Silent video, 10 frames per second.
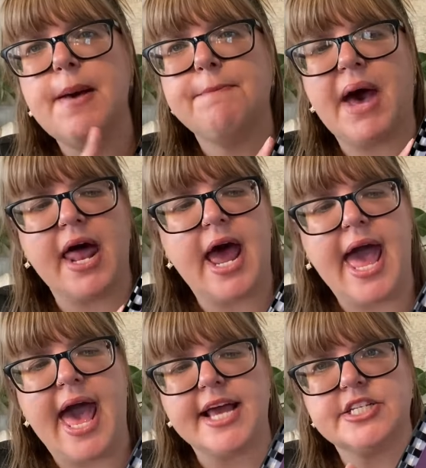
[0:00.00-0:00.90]
But I
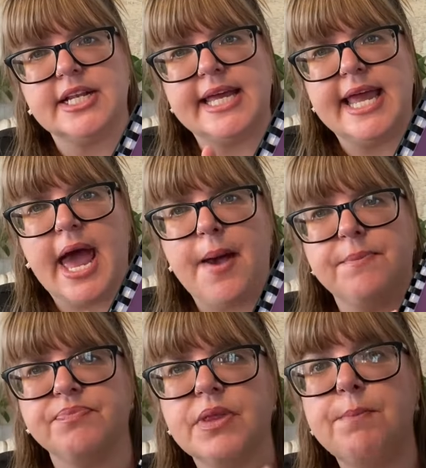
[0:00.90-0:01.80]
actually,
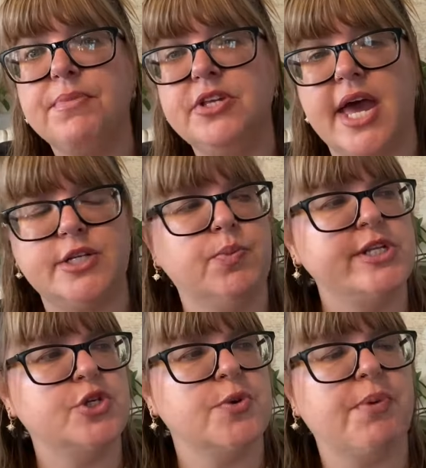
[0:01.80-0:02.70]
we
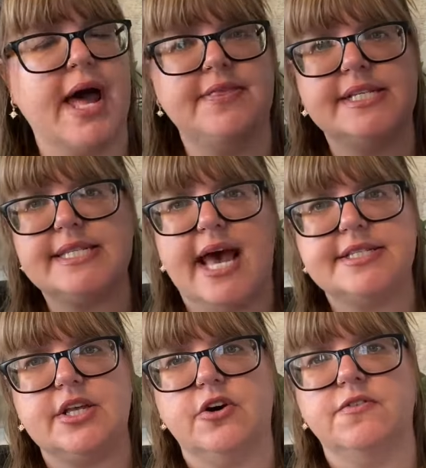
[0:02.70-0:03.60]
do bind this
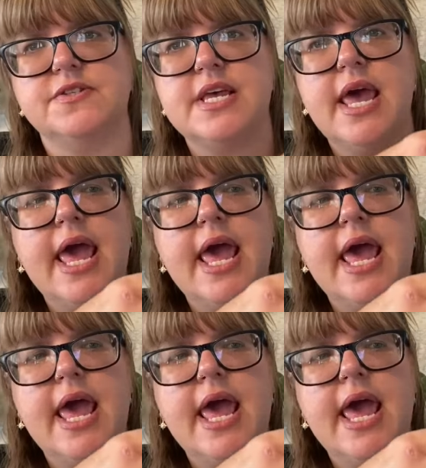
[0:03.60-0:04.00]
ourselves.